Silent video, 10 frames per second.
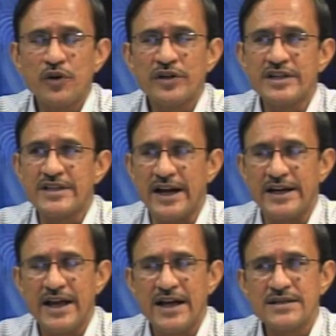these
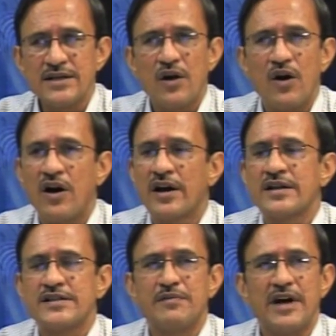ideas or
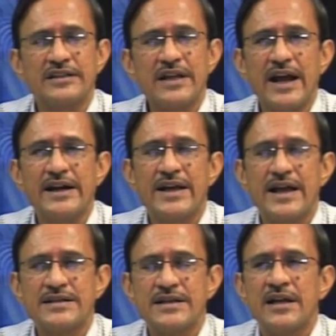some other
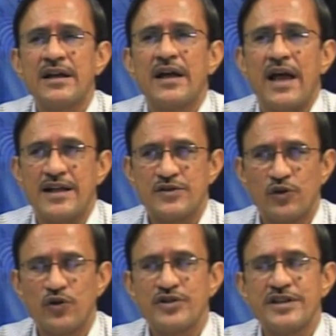ideas as
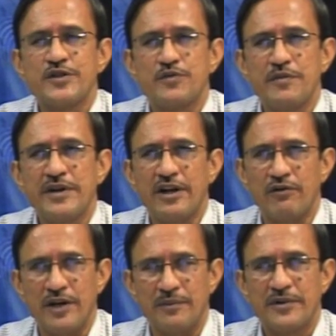solutions may be
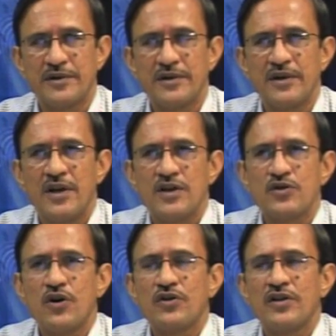developed.
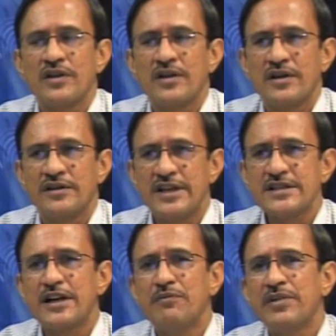So, this
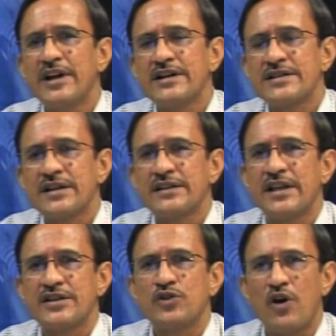completes the
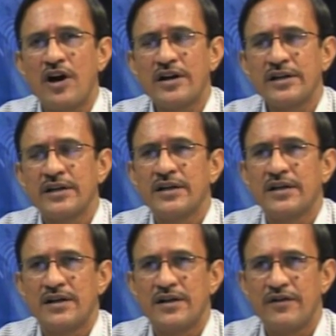short
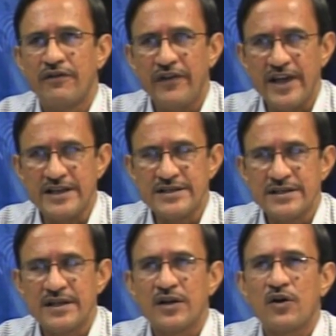phase
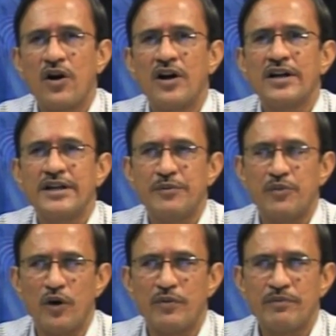called the
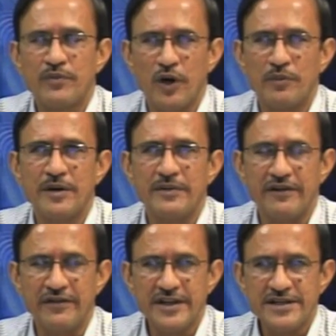problem
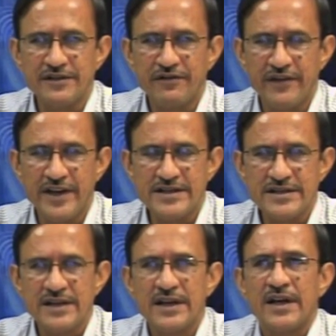definition phase.
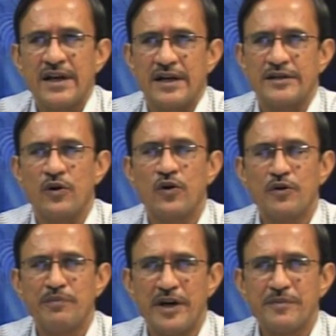The whole
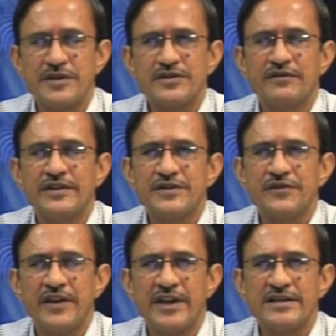purpose of this
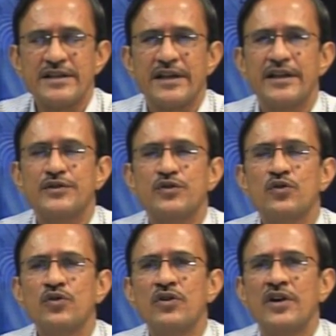phase is
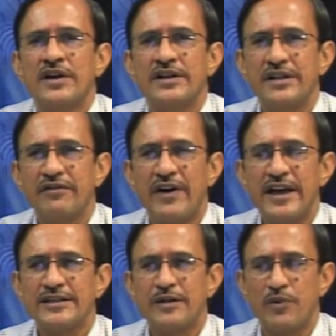to
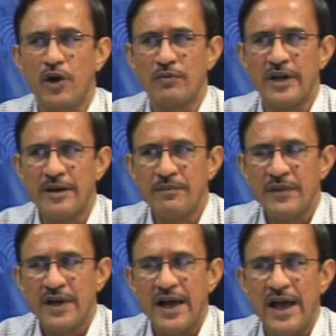define the problem
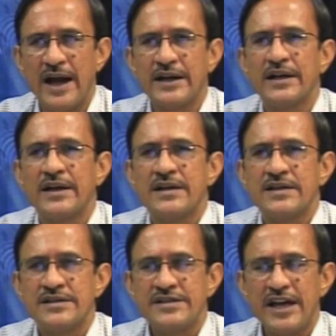and
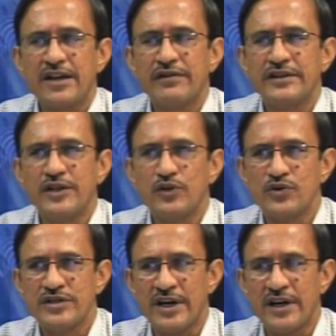check with the
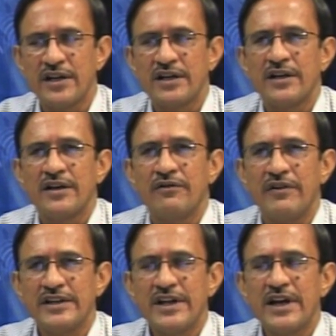user
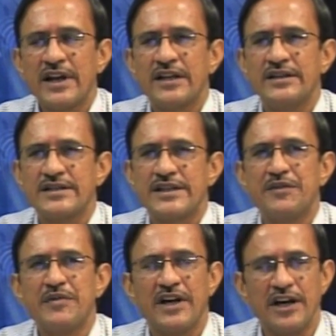whether this can
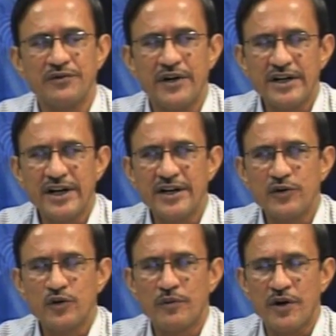be converted
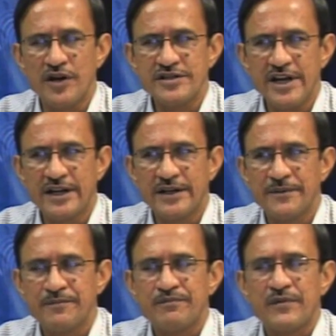into a project
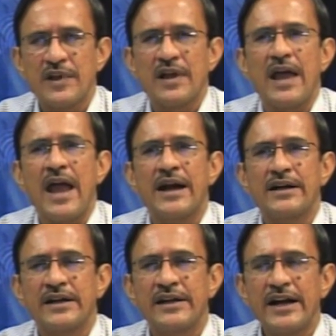
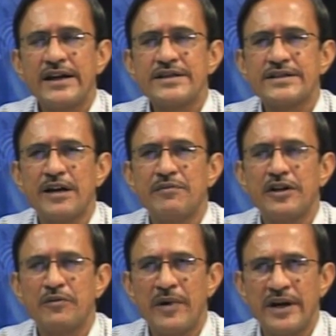and get his
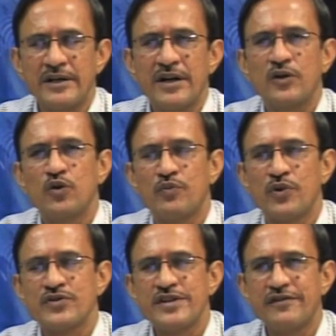commitment to
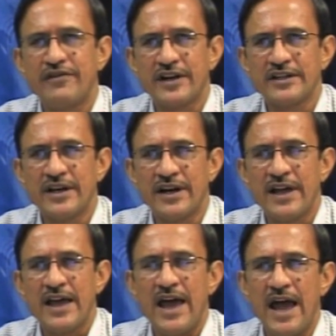proceed further,
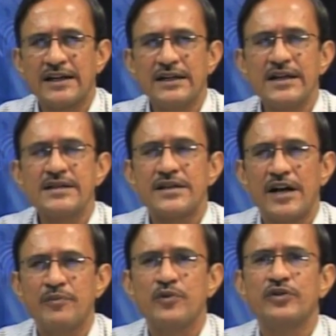at least
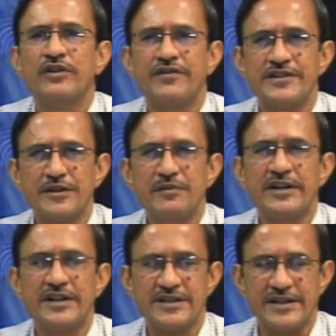up to the
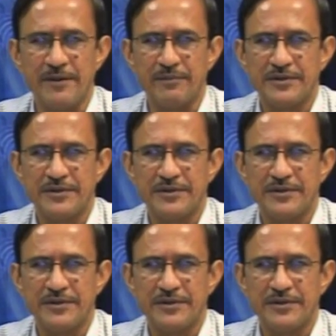feasibility step.